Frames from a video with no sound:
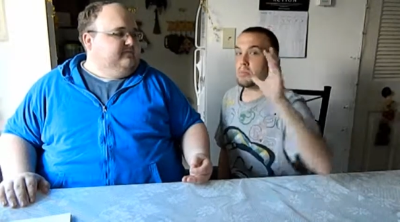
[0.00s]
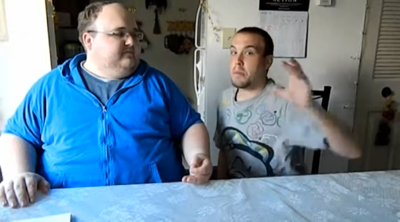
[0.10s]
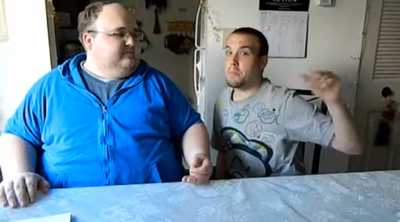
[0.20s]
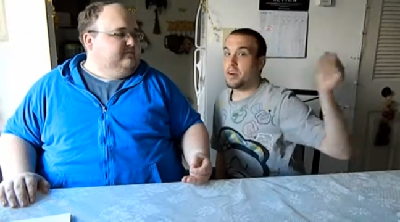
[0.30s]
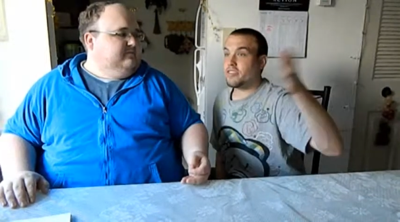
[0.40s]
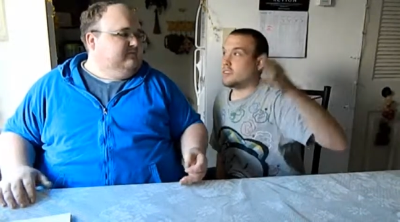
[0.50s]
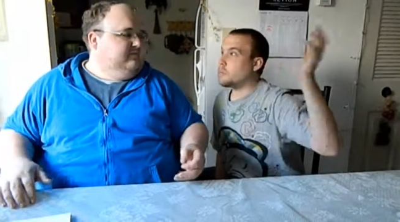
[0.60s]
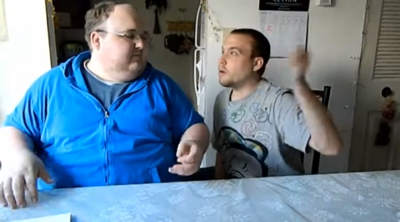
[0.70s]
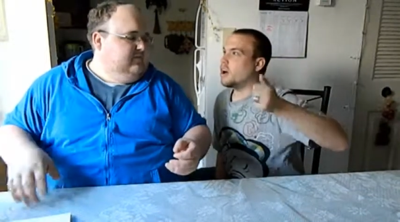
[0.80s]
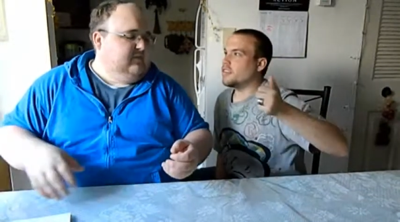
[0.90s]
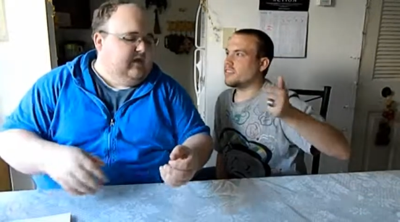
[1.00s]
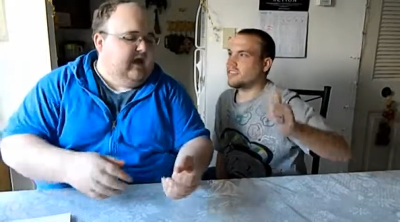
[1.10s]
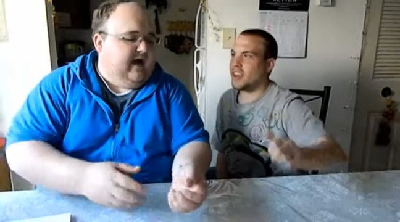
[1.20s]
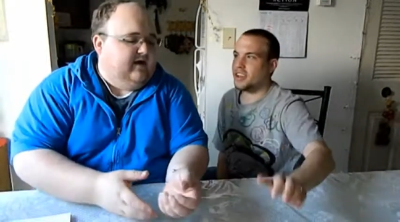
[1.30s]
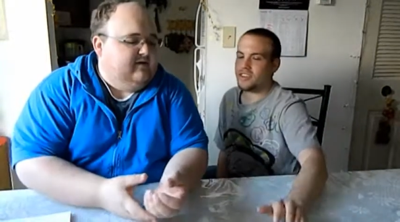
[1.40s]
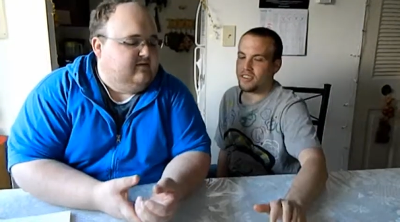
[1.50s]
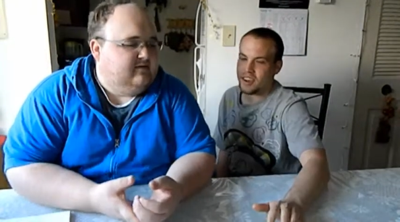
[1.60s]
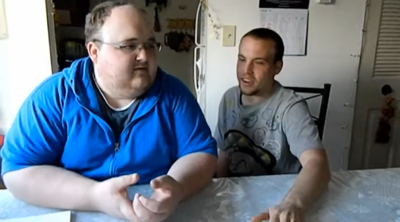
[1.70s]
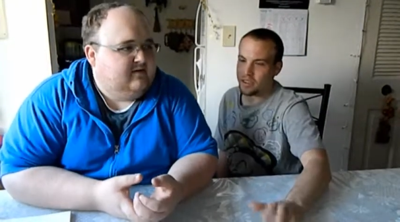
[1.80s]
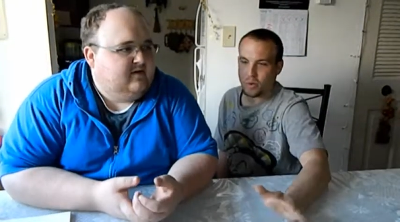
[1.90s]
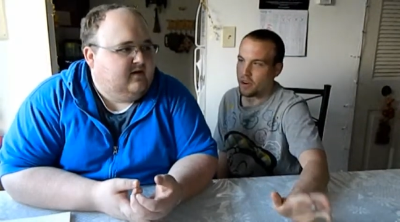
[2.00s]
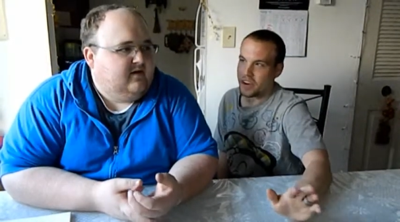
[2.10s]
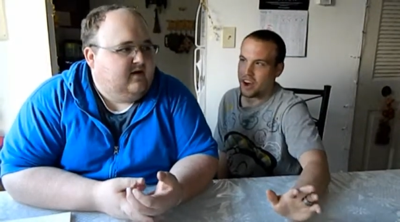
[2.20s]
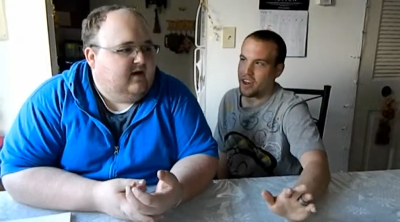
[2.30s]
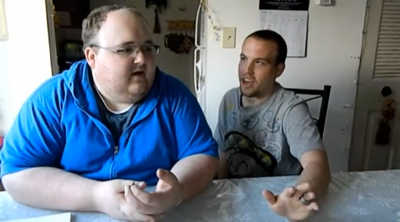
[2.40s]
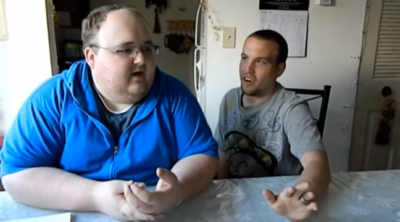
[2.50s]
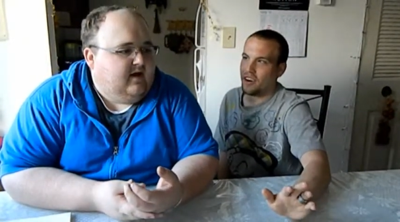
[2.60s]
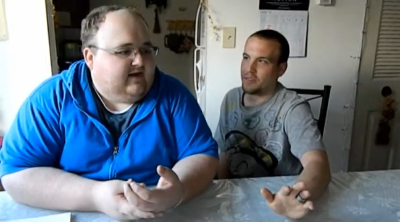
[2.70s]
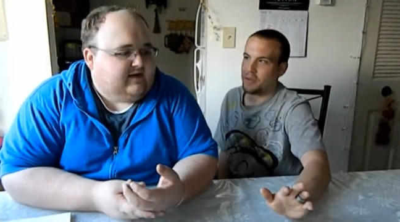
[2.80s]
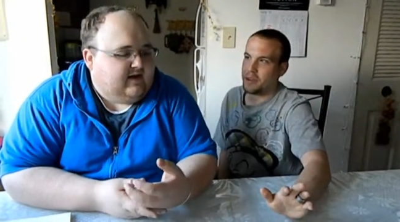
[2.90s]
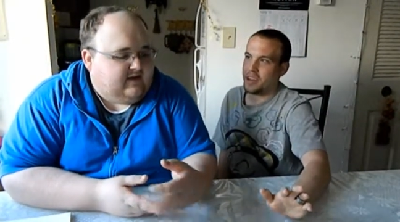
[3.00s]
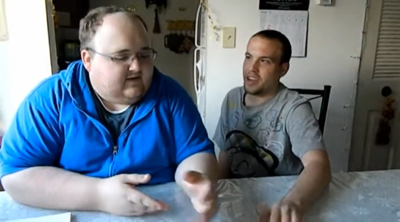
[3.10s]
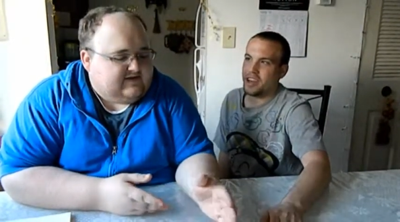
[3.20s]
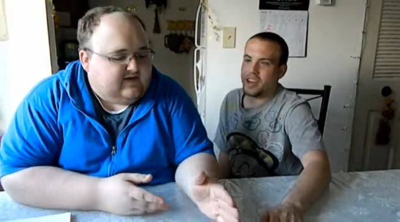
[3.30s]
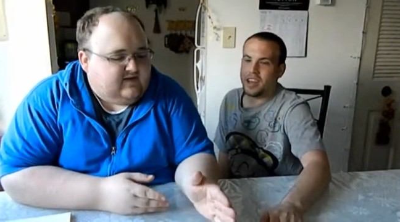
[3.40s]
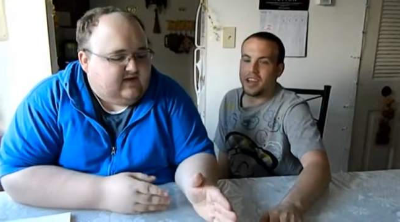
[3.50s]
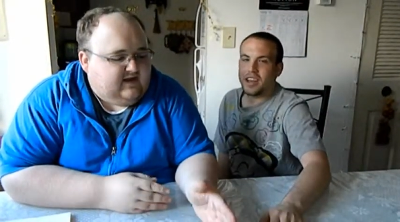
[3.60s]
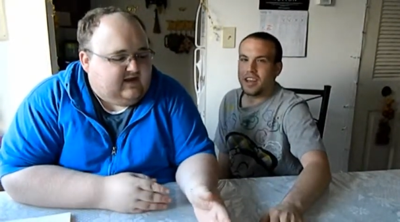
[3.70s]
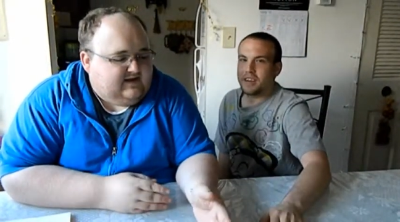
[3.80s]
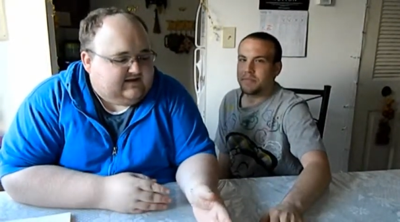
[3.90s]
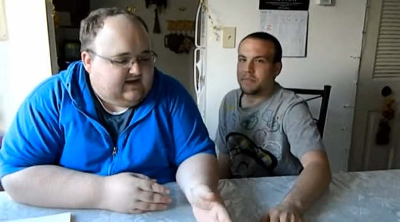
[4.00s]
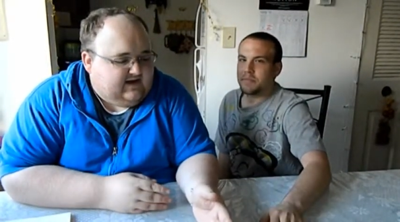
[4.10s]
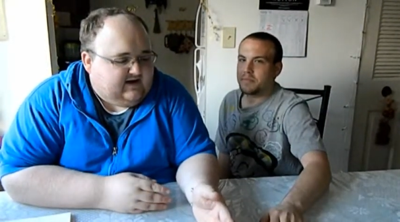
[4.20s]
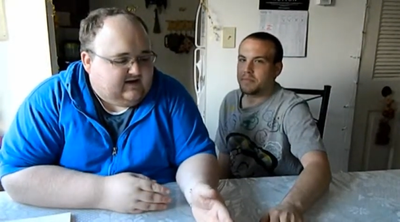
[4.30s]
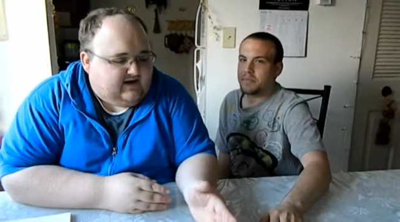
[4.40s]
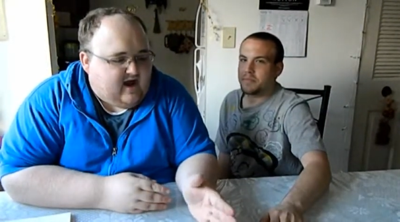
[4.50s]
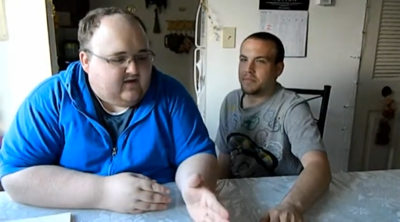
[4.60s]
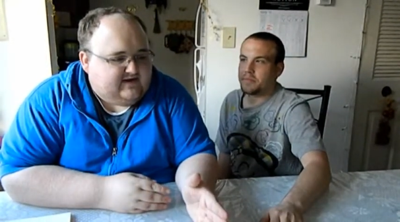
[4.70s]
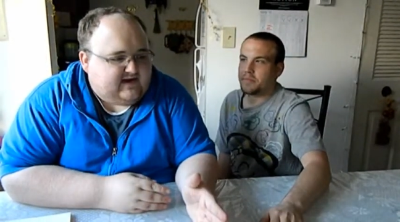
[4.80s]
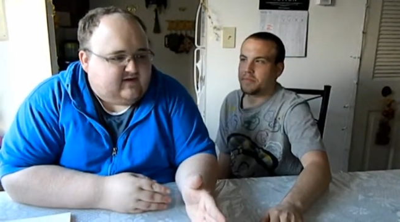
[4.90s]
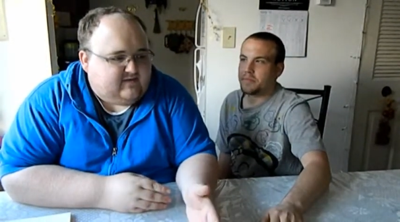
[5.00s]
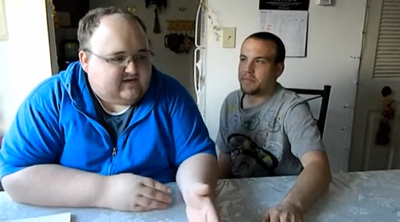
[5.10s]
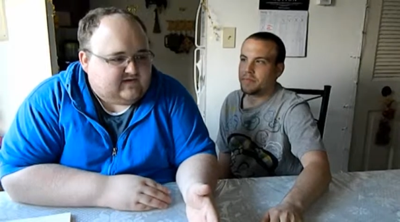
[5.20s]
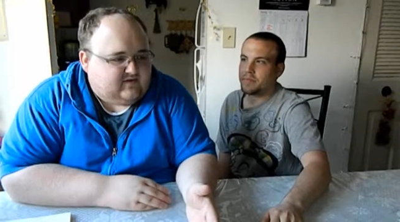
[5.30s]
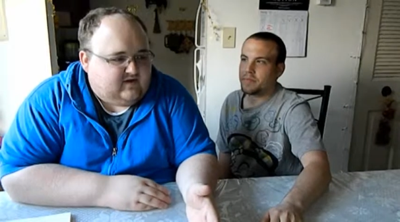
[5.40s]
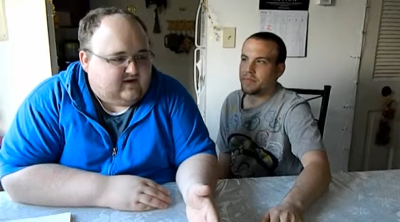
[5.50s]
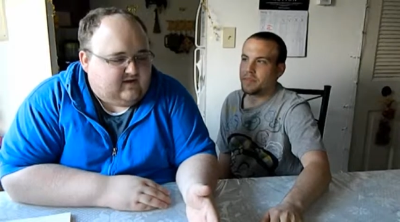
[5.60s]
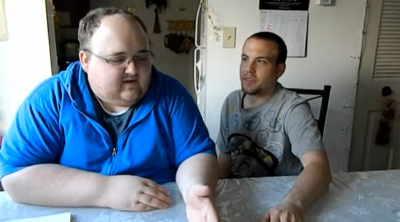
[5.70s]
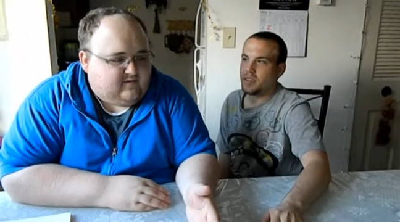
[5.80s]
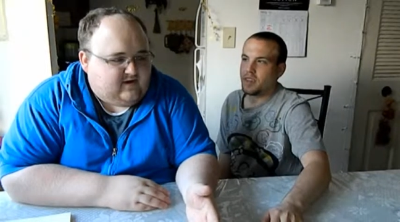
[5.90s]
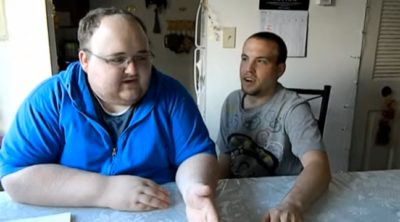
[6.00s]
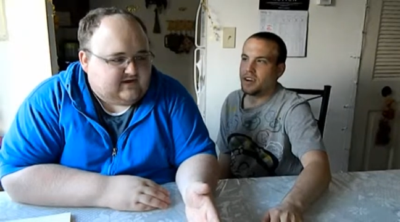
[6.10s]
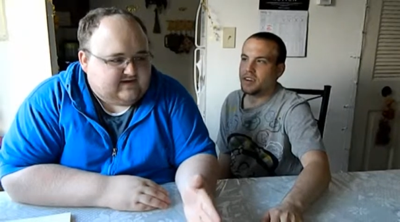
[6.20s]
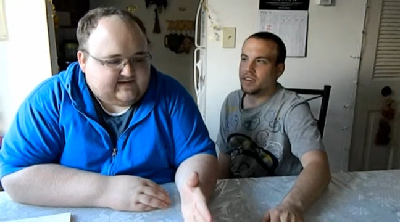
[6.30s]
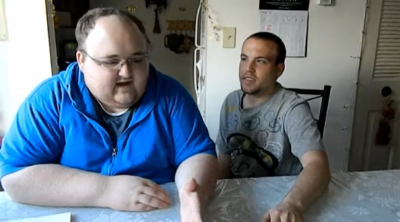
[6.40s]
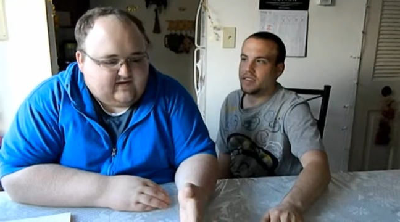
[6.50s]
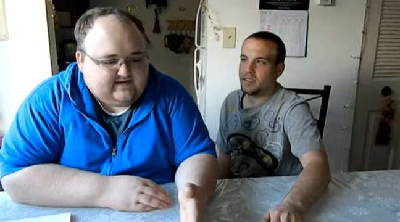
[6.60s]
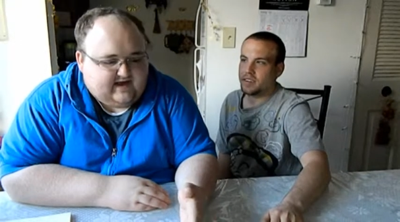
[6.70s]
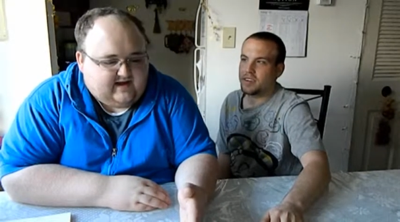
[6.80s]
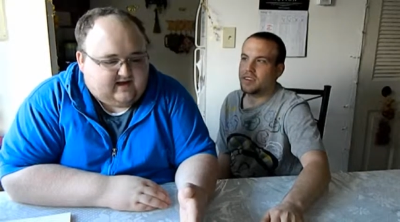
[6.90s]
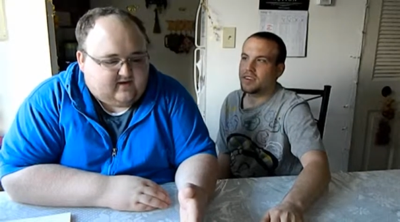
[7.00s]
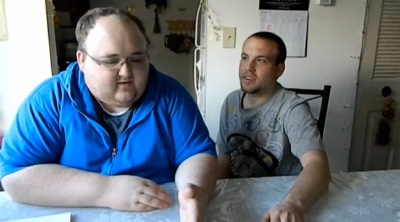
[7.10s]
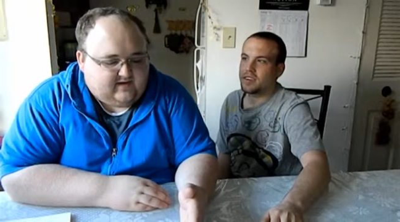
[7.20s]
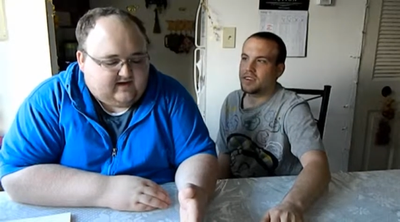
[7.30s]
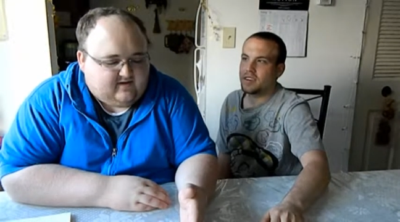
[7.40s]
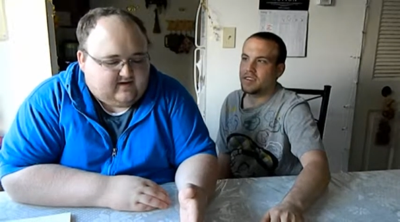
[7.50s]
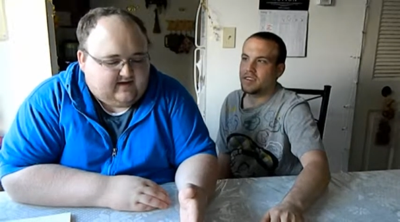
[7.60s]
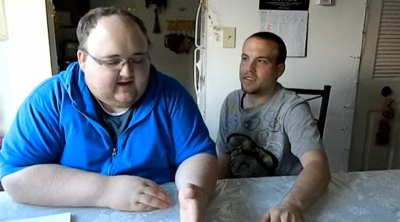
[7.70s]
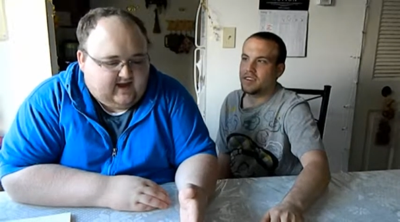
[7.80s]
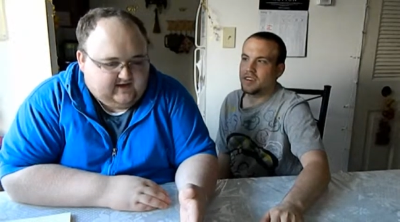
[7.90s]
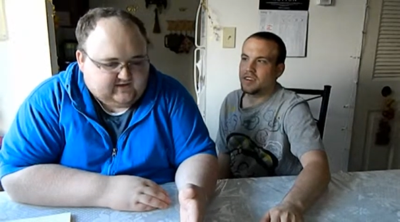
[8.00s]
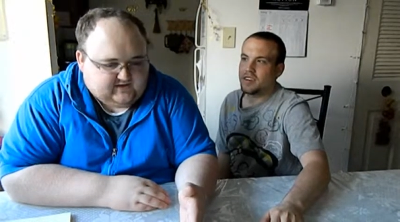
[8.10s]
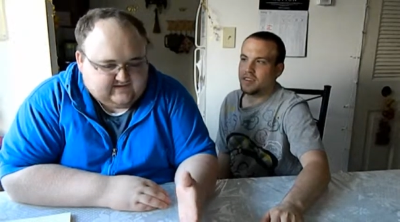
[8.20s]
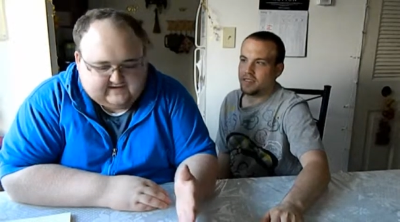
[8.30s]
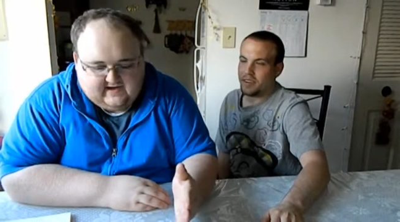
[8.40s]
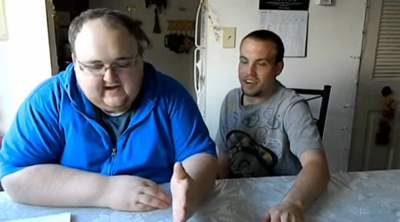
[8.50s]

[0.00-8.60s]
Speaker 1: it's been months and months. Yeah, and it just it doesn't work out at all. It's
Speaker 2: like suddenly he's here. Now he's at a restaurant killing Russians. Now he's at a hotel killing Asians.